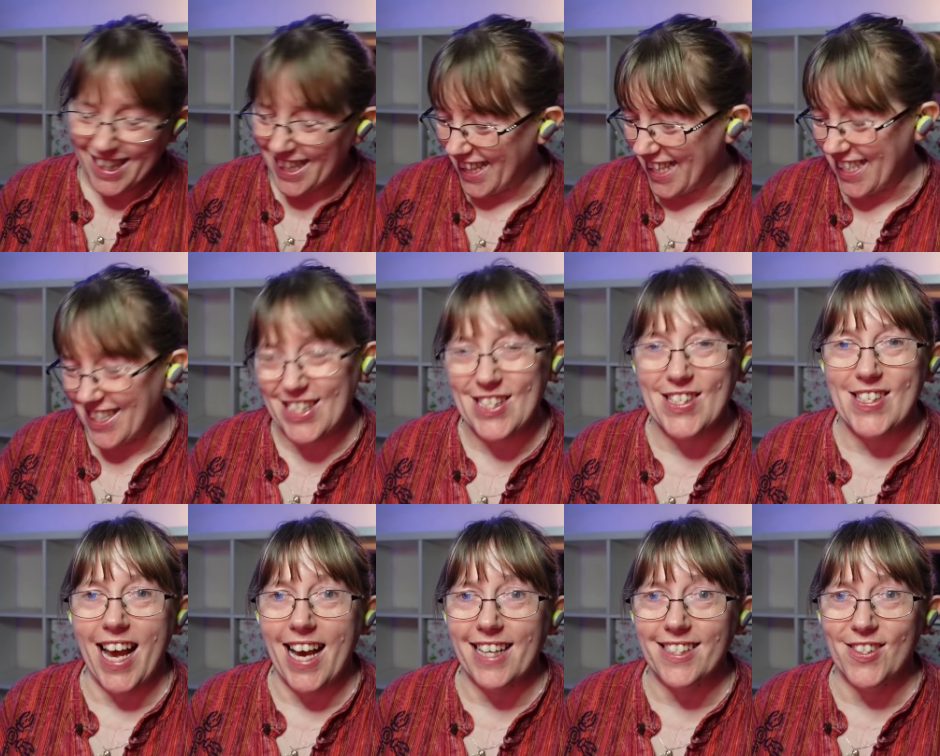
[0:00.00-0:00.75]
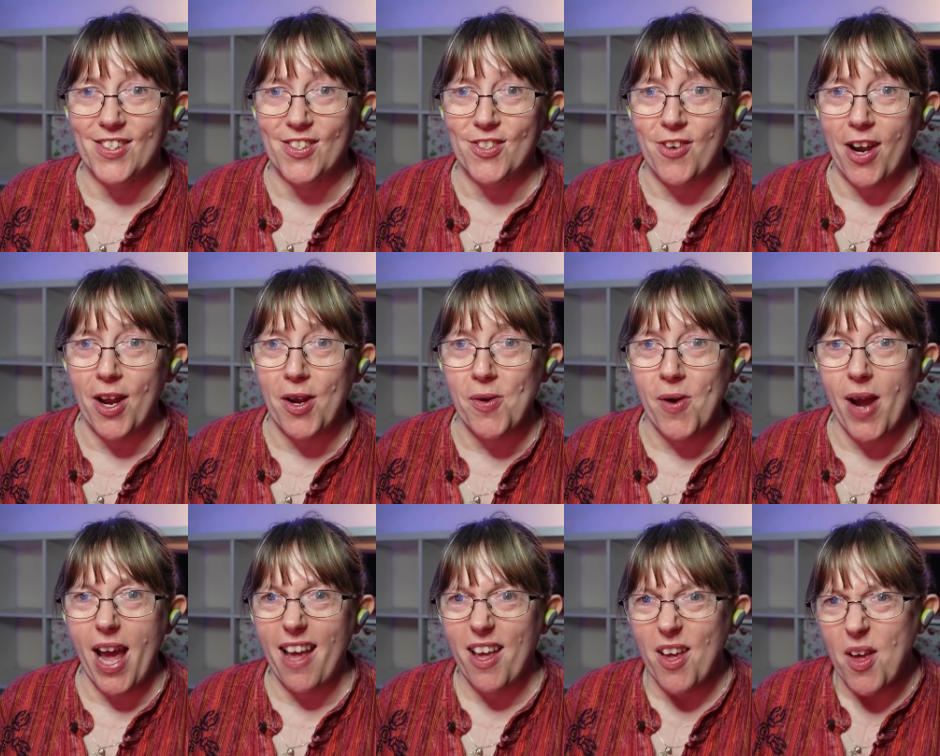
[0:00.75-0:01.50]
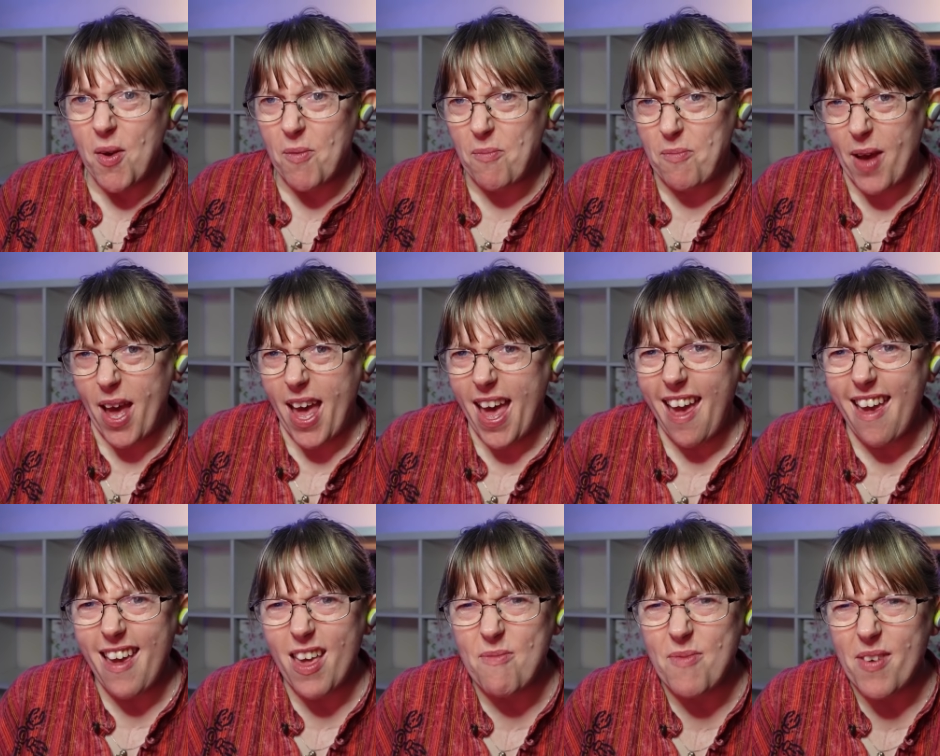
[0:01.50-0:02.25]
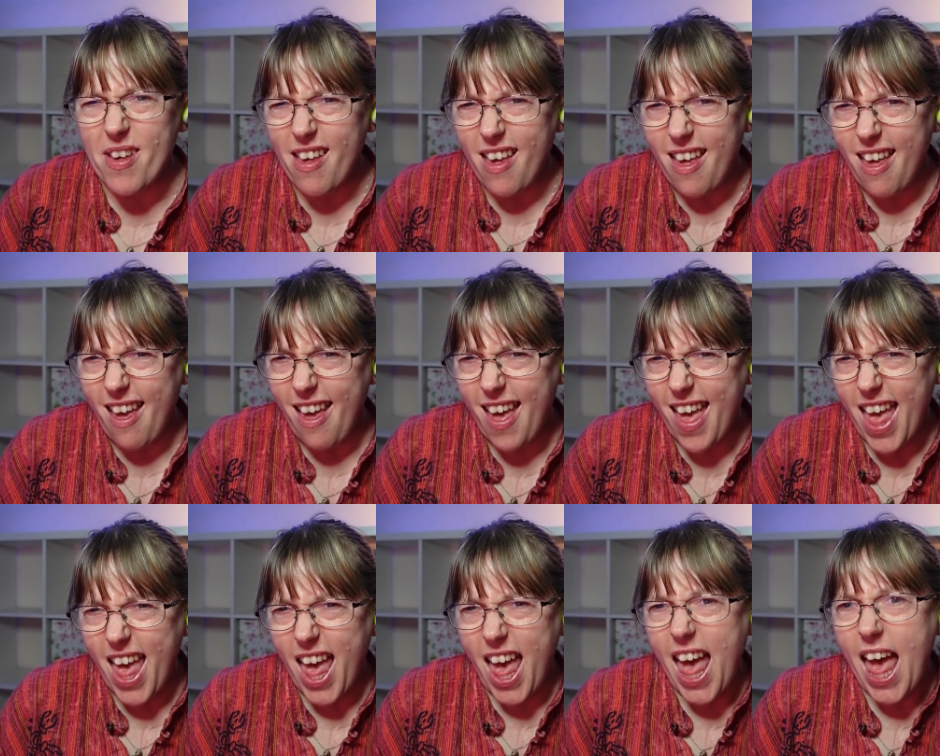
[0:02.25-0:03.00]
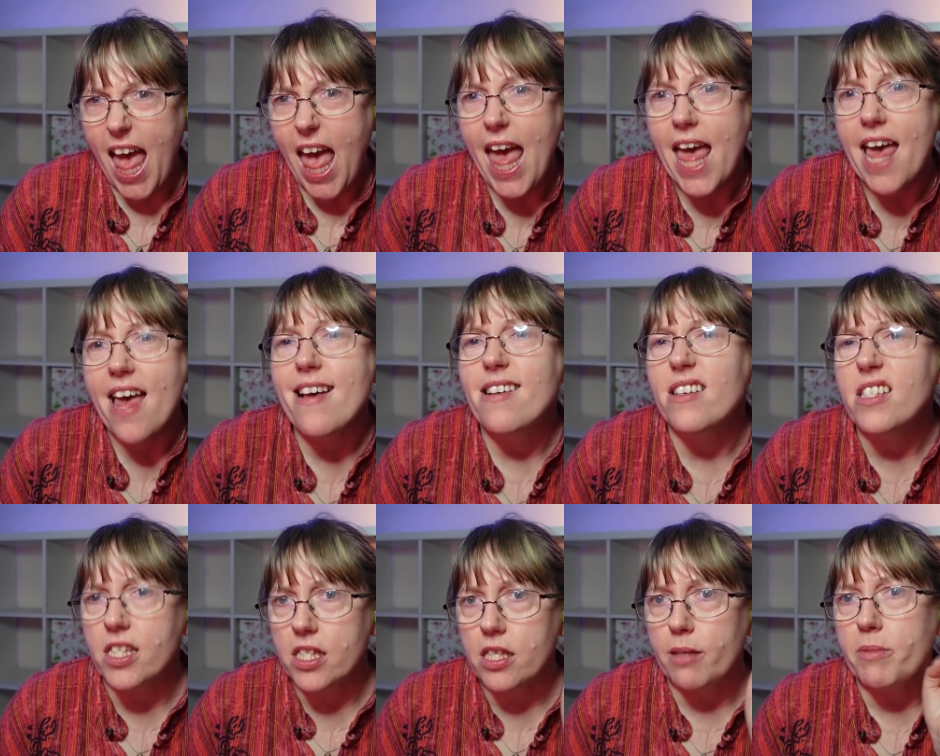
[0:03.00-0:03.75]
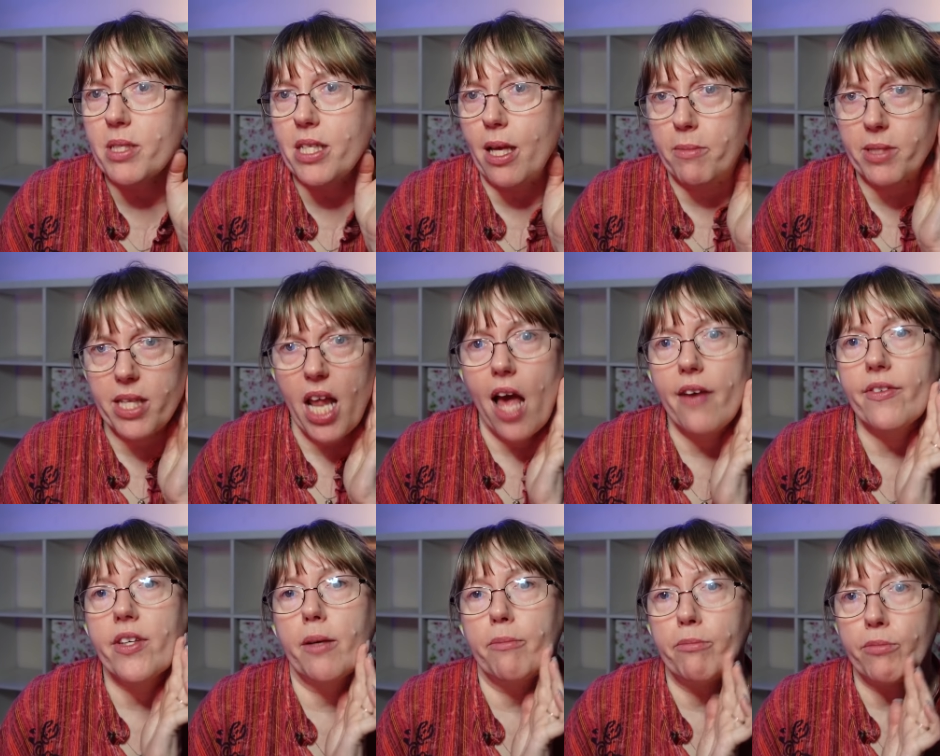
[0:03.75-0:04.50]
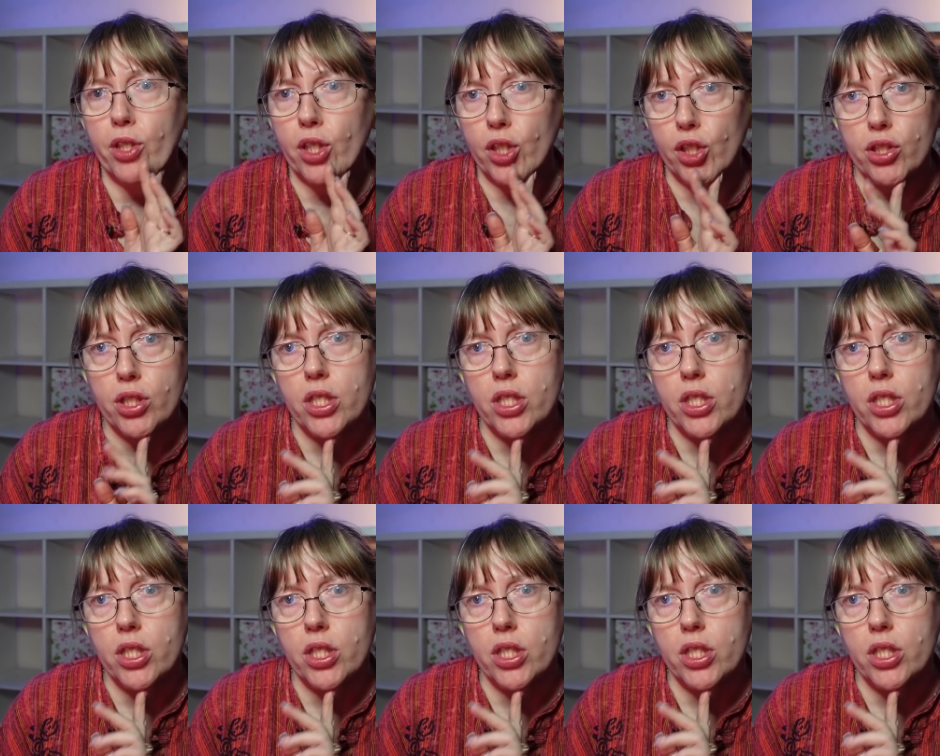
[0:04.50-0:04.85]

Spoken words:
The sass straight away. Baby, sometimes life can bring you